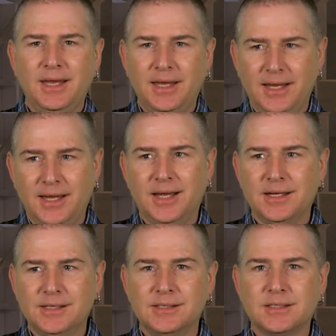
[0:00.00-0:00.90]

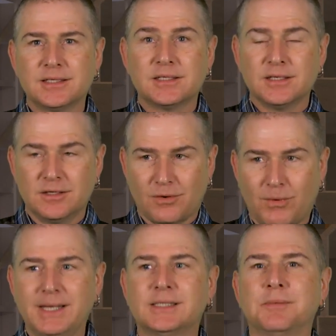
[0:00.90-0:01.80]
is
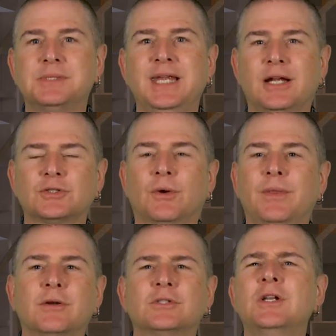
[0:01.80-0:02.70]
quite substantial
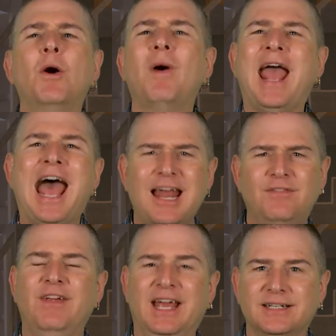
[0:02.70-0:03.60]
and there's no
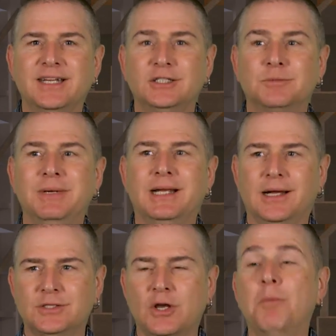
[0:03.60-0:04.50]
advantage
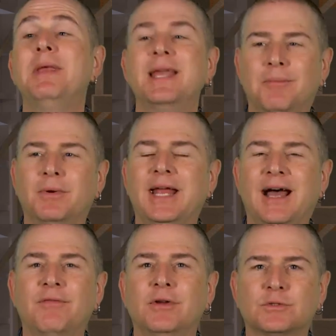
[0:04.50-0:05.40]
because OPM would
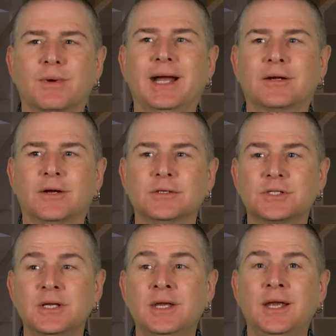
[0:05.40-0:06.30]
have those
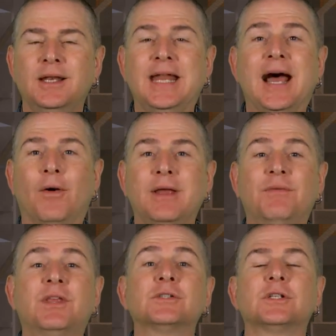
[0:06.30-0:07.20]
records. Now,
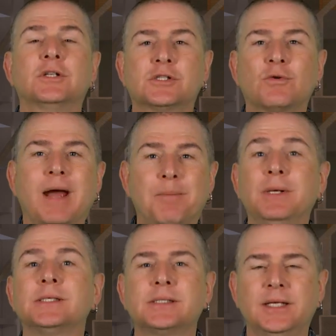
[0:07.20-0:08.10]
if there's a
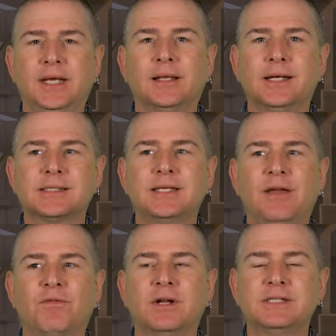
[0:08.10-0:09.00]
discrepancy, let's say,
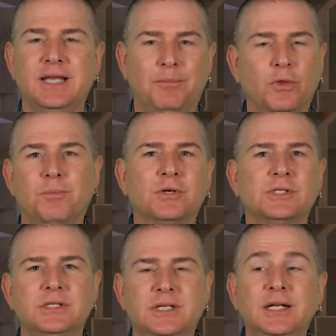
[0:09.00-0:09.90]
for example, the
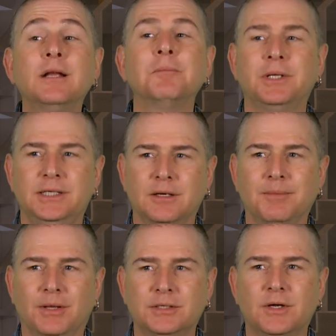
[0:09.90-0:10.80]
person did complete their
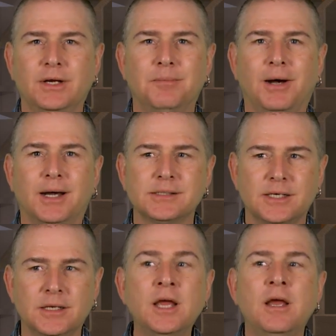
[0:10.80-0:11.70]
military
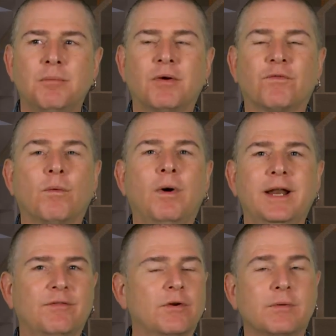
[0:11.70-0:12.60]
deposit, but for whatever